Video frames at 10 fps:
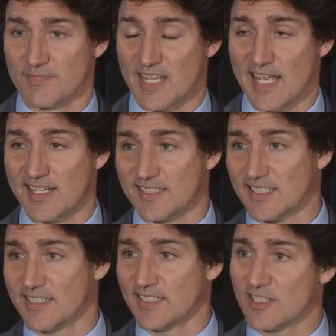
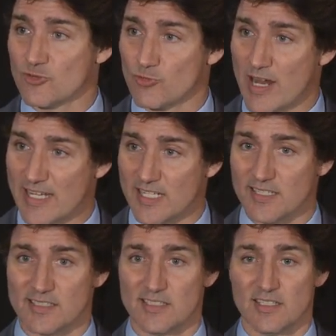Canada is ready
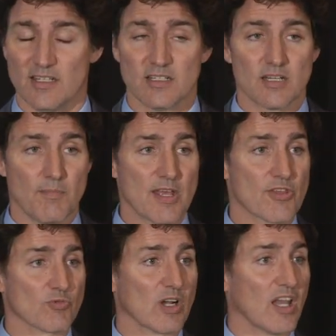to be
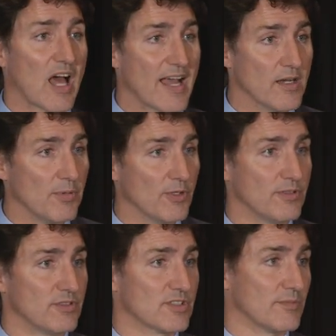the reliable
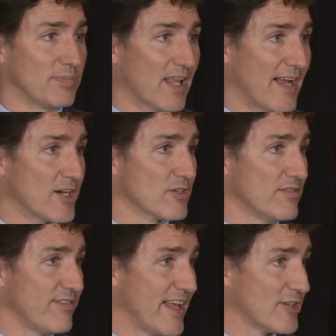supplier
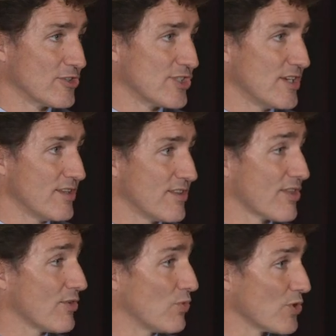of energy
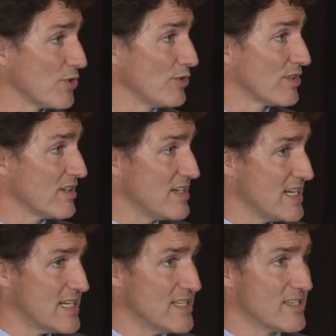that the world
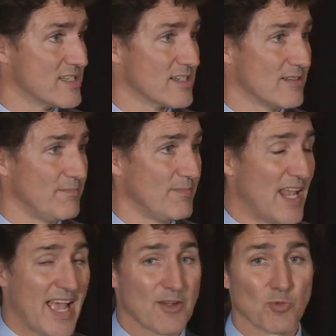needs.
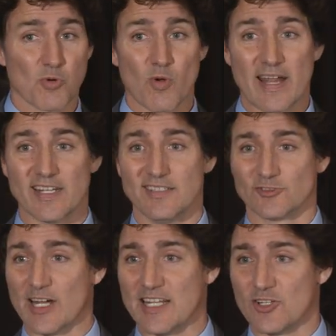And we're
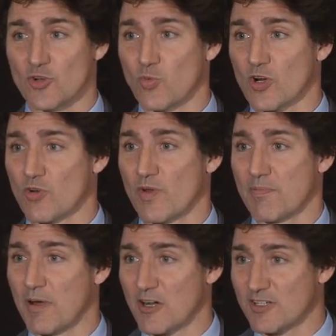ready to work
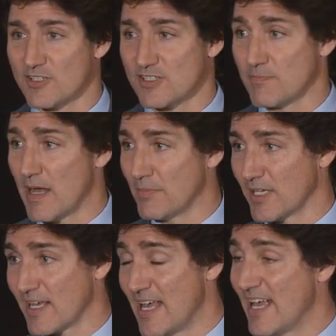with partners,
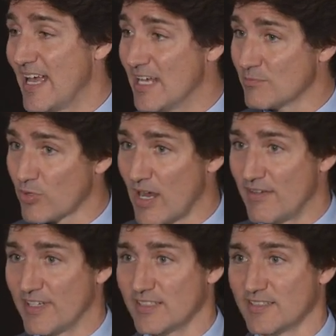public and
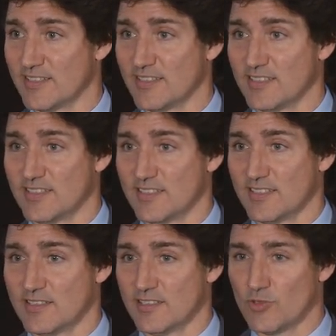private,
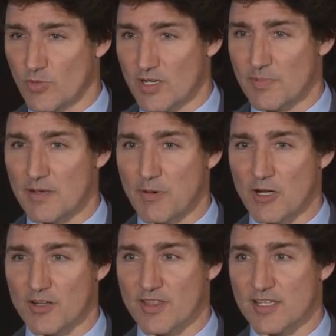who want to be a
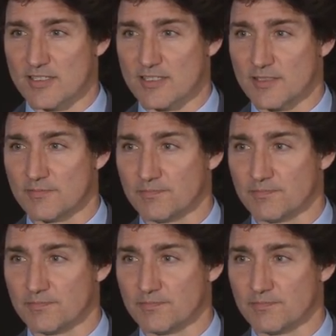part of this.